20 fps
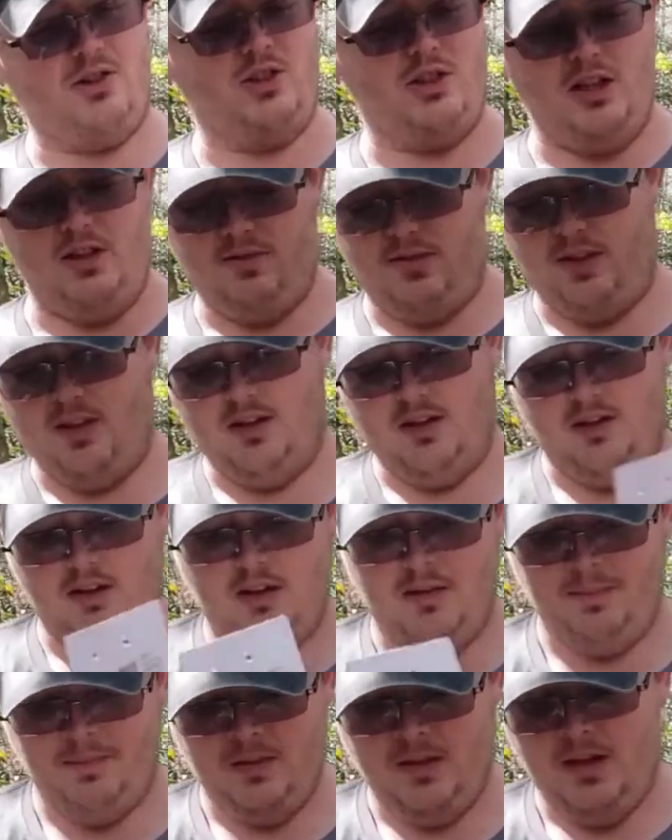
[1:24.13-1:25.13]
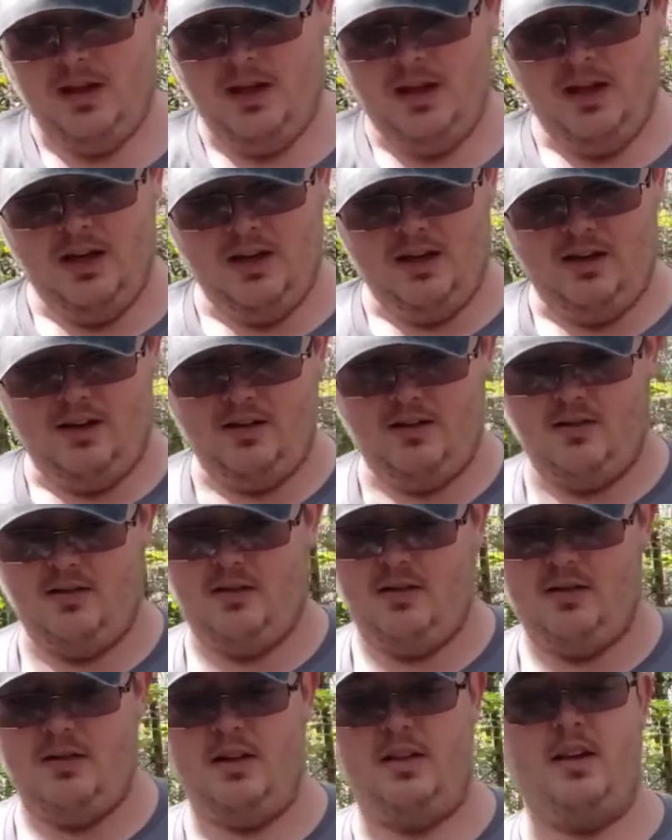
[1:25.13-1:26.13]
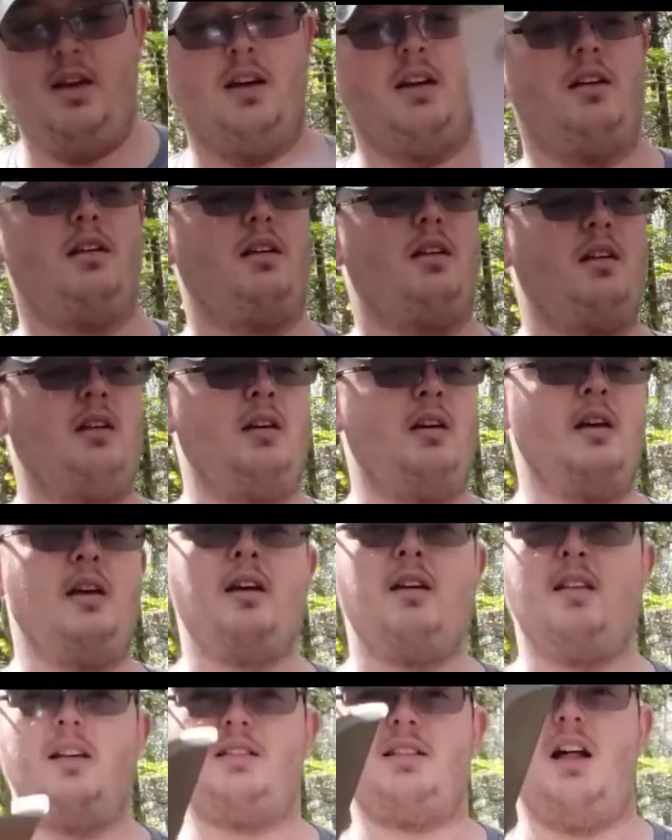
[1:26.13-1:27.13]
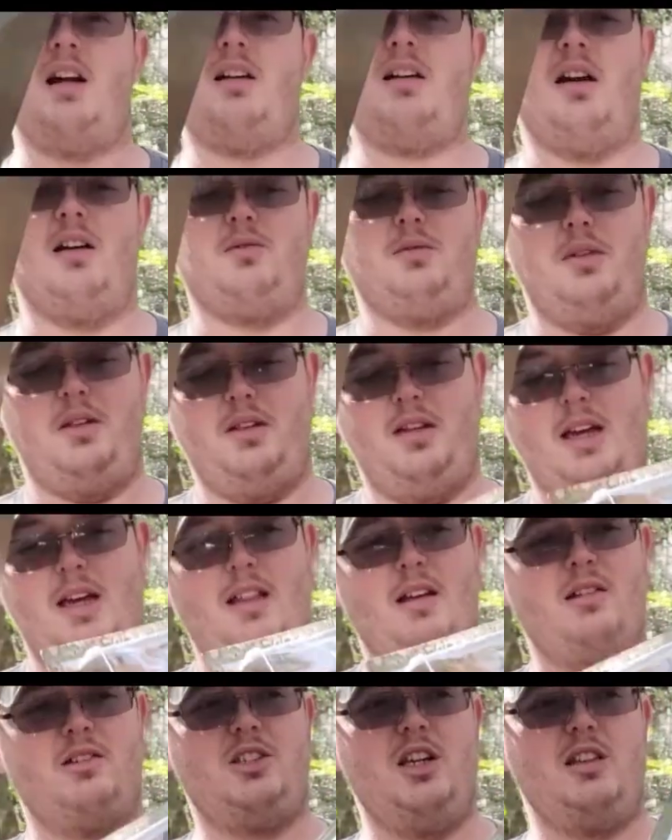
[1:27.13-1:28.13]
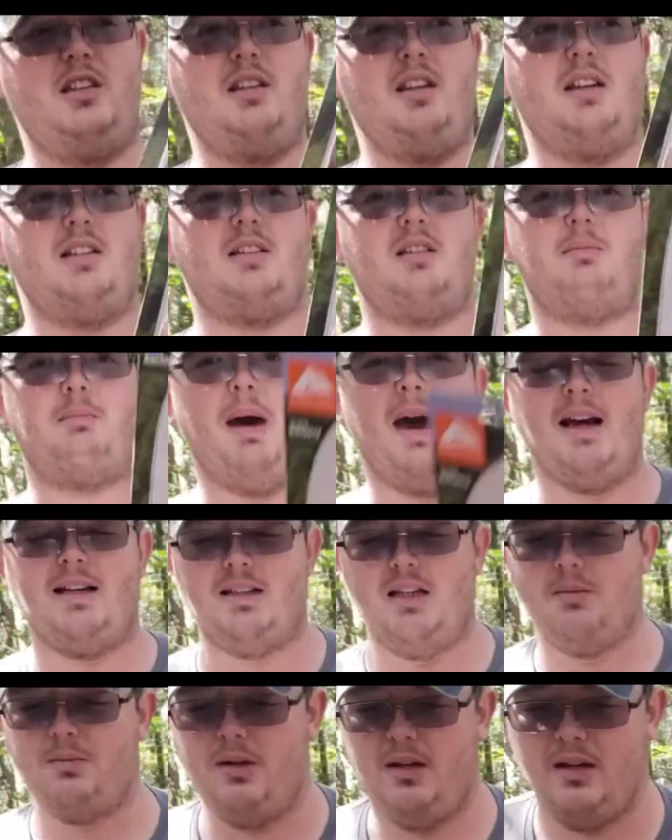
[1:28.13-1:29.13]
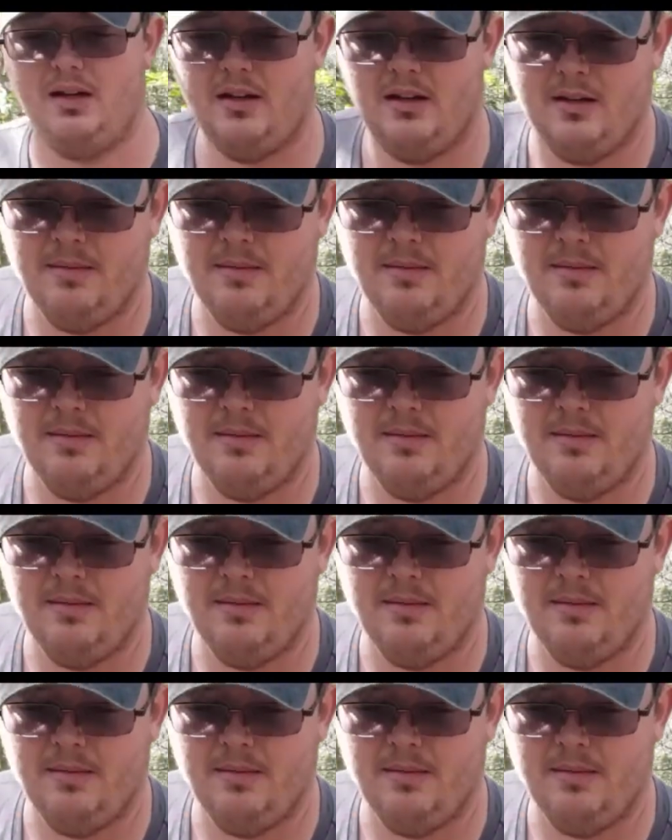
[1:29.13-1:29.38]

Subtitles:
sheath, and then that's all it comes with. Nylon sheath and this. The pack's empty.